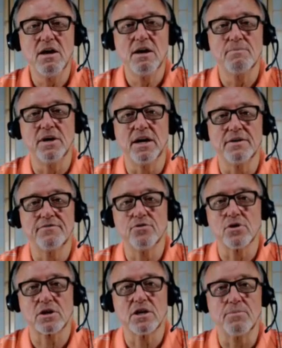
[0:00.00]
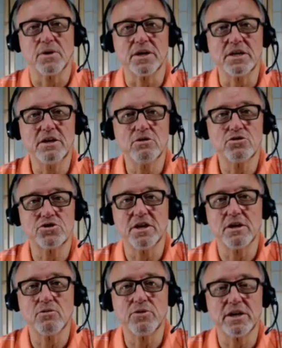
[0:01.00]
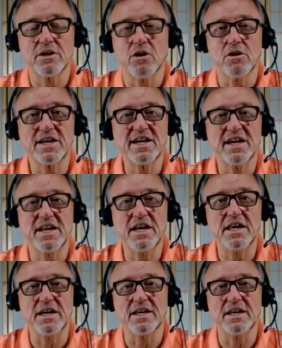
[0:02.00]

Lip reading: But for a couple of years there, we didn't hardly get any.